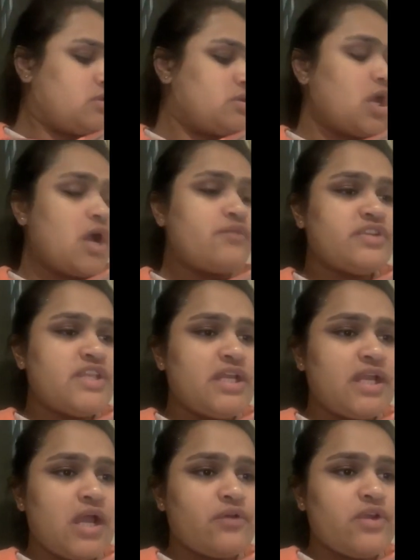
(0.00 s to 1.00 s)
After that,
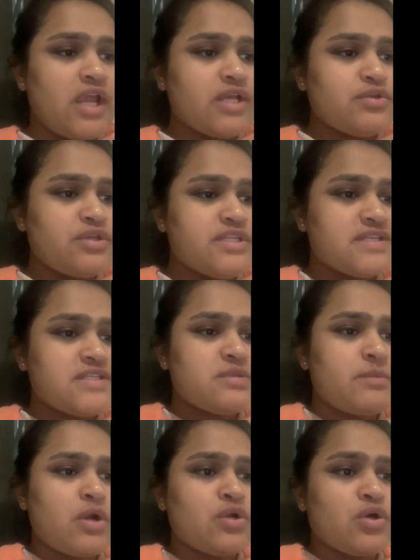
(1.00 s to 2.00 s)
I would like to discuss
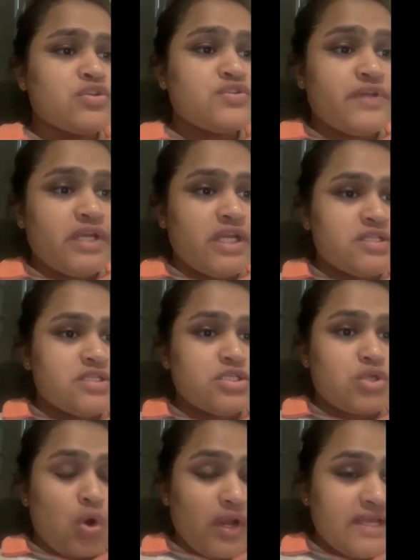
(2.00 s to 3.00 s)
about Australian
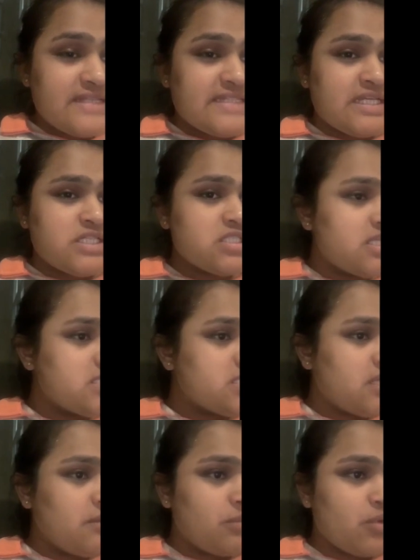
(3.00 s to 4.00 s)
Stock Exchange
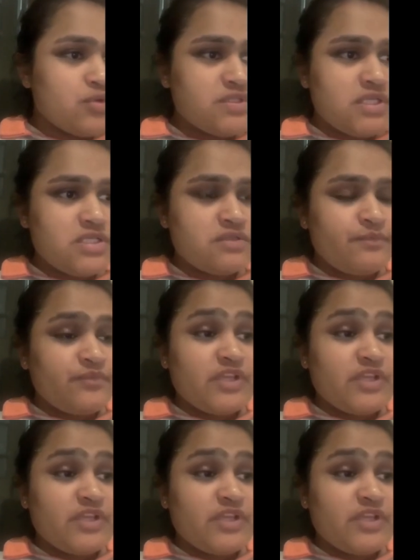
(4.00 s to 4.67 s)
listing process.